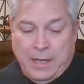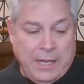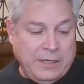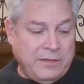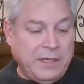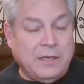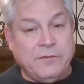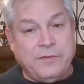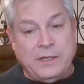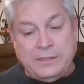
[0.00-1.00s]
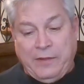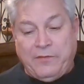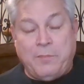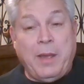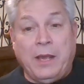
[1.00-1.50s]
And you think of uh,
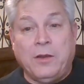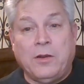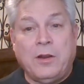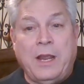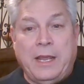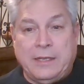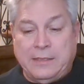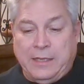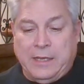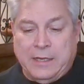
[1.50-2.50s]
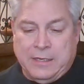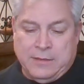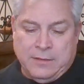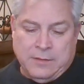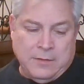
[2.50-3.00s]
David Pecker and the, uh,
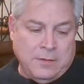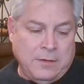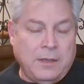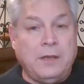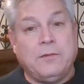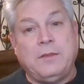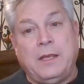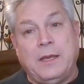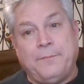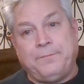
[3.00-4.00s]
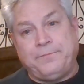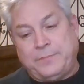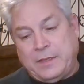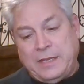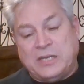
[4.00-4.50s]
you know, the um,
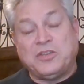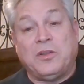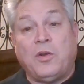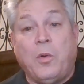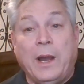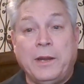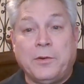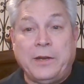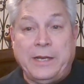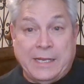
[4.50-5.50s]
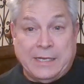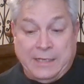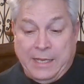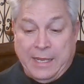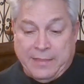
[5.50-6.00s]
National Enquirer. He had
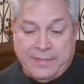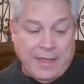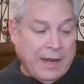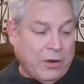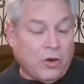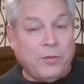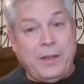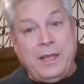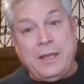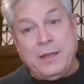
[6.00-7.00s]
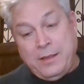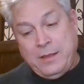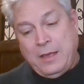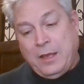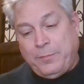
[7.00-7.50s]
he had that army
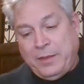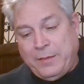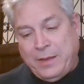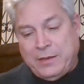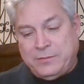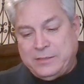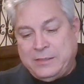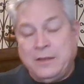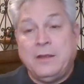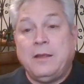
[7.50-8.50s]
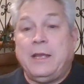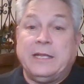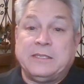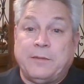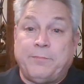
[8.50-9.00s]
helping him out.
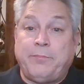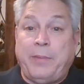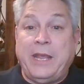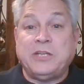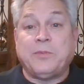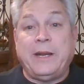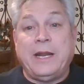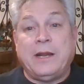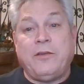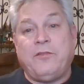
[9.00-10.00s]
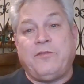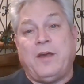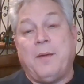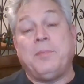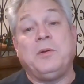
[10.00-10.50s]
It's a page right out of
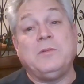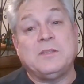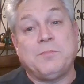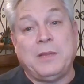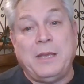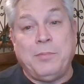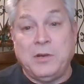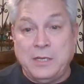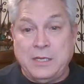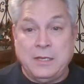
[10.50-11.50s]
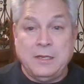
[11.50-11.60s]
uh, Putin's playbook